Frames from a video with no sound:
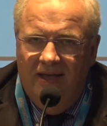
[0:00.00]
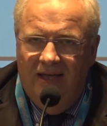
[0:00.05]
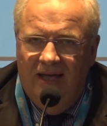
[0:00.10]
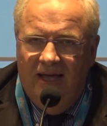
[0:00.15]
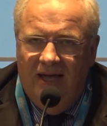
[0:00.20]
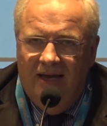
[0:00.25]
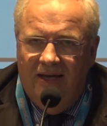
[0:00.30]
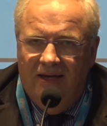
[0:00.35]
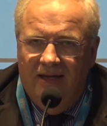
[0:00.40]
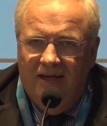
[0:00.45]

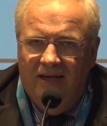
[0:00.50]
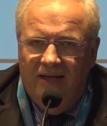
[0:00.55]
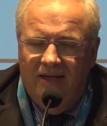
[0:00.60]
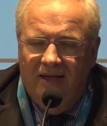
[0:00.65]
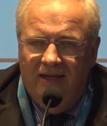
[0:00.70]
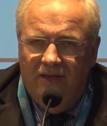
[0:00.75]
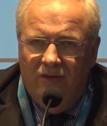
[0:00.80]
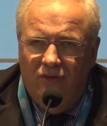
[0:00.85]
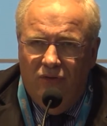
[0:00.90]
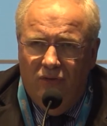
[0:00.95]

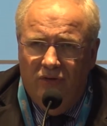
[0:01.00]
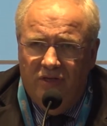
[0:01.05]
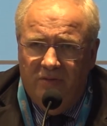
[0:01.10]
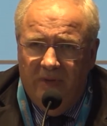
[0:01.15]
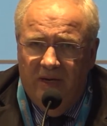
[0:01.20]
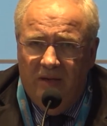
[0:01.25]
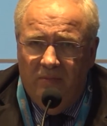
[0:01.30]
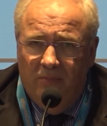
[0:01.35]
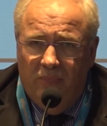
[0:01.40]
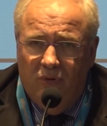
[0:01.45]
it's
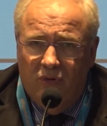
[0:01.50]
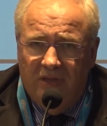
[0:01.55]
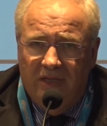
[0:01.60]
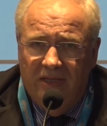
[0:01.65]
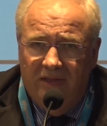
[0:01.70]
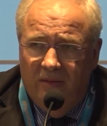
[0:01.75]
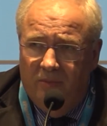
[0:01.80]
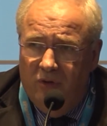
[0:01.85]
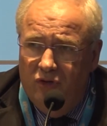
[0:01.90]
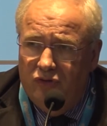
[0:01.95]
very
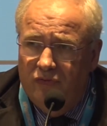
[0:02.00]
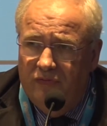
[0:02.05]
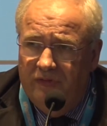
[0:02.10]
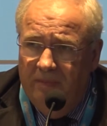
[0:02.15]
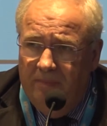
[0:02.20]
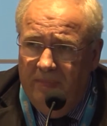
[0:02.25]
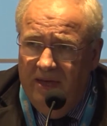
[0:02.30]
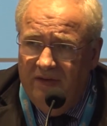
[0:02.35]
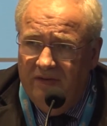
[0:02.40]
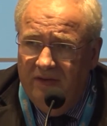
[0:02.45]
important, the voice of the
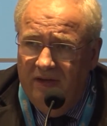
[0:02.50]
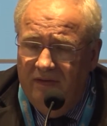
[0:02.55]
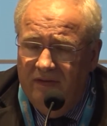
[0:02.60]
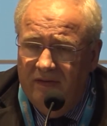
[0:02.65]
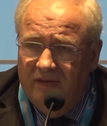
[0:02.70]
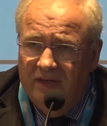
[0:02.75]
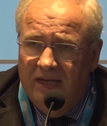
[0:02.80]
patients.